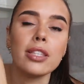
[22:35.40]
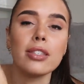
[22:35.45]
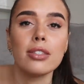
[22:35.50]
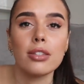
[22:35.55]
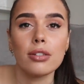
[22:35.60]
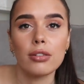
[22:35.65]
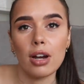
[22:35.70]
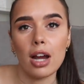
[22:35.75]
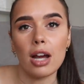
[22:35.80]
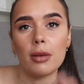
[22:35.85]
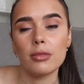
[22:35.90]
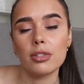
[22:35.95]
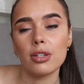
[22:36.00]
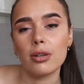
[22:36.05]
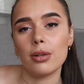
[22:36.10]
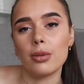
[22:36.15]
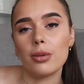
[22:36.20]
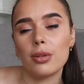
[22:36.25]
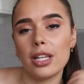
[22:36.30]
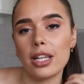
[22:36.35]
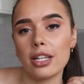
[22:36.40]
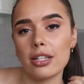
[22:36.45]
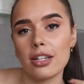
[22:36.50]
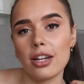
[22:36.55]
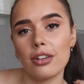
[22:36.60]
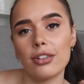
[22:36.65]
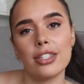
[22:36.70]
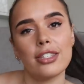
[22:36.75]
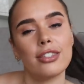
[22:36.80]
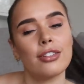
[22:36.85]
instagram so i will link
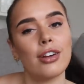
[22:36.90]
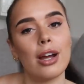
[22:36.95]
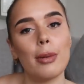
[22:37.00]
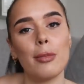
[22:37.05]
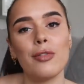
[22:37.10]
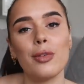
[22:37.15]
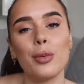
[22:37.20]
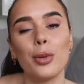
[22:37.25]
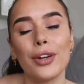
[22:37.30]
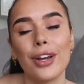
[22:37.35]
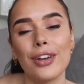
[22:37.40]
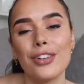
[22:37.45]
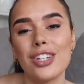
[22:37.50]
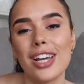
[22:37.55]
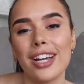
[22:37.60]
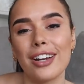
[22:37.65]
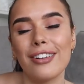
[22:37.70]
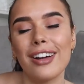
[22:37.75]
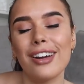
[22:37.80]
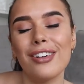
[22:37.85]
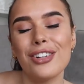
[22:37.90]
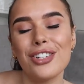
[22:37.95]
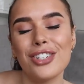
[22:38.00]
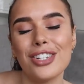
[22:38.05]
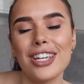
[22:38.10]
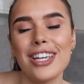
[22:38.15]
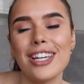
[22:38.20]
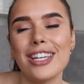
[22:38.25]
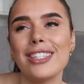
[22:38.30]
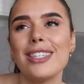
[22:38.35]
to her instagram if you want to go check her out
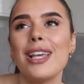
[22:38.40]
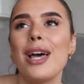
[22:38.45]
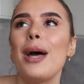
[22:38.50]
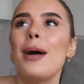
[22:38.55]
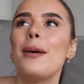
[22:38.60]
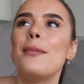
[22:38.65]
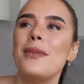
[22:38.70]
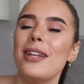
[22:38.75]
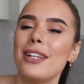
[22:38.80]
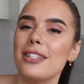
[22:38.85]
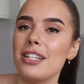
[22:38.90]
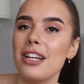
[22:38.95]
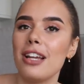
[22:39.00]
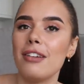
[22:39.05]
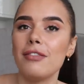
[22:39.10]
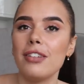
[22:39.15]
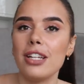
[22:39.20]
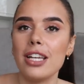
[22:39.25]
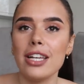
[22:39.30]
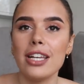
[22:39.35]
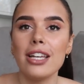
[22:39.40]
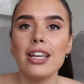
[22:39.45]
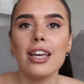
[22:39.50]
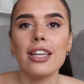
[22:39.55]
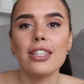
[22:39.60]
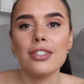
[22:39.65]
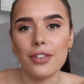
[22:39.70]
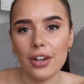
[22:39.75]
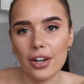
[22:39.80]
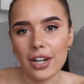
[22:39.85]
she is bloody lovely
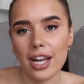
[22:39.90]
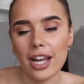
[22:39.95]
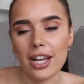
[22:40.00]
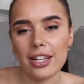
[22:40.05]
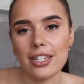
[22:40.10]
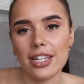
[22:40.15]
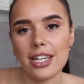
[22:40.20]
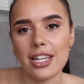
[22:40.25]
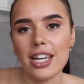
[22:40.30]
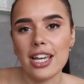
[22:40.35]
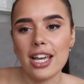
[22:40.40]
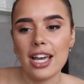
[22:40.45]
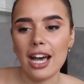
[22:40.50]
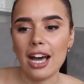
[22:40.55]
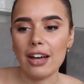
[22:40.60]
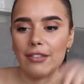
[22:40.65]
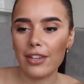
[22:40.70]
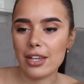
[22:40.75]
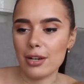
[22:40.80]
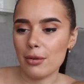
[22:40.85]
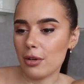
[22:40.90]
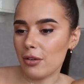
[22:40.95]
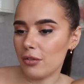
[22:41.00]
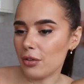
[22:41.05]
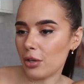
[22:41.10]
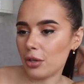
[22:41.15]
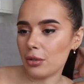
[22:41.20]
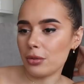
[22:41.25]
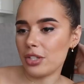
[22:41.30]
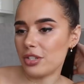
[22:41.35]
it's very handy having one of
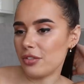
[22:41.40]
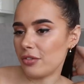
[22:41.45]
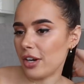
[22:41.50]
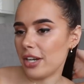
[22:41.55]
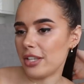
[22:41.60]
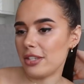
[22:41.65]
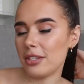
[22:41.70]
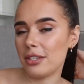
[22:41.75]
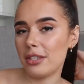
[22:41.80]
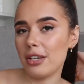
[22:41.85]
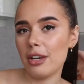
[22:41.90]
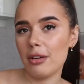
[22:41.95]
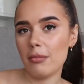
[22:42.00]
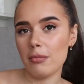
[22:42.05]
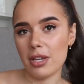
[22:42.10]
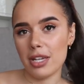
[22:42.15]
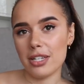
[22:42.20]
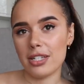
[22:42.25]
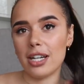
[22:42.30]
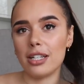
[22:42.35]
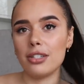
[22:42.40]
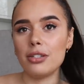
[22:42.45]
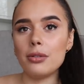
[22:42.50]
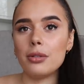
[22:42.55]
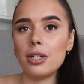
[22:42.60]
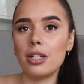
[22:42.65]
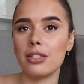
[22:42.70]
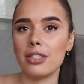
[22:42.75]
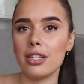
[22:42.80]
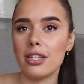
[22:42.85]
your oldest friends be a
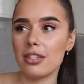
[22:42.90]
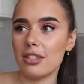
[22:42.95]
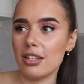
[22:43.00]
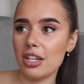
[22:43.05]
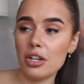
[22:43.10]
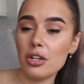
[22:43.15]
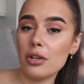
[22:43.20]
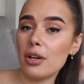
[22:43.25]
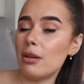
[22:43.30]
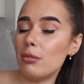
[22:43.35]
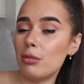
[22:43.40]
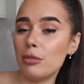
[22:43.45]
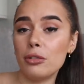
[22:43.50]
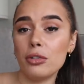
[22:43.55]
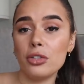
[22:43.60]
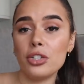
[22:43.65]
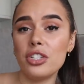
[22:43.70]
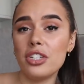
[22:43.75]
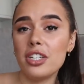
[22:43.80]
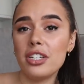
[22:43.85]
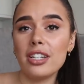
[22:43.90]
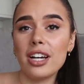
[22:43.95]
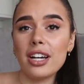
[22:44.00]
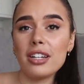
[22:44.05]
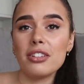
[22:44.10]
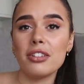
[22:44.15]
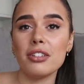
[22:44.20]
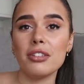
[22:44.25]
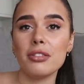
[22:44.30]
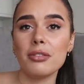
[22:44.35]
tattoo artist i knew her before she did
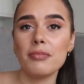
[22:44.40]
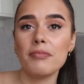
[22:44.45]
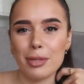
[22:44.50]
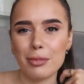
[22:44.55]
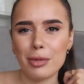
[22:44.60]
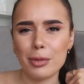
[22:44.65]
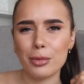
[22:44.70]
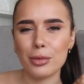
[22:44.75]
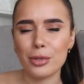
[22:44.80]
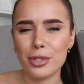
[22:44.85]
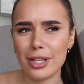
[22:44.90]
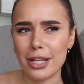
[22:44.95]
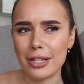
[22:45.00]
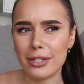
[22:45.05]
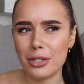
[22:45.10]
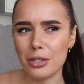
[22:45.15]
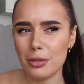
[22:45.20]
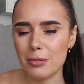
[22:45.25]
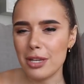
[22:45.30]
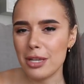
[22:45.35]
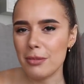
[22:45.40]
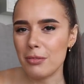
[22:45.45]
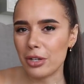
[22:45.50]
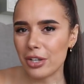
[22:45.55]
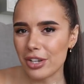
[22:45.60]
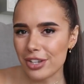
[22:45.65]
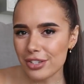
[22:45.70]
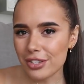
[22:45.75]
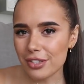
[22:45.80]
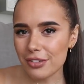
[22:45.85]
tattoos but people was like did you meet
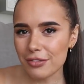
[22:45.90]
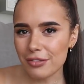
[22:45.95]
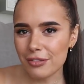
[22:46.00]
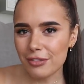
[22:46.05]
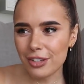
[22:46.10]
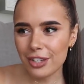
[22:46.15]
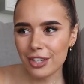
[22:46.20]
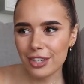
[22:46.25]
because of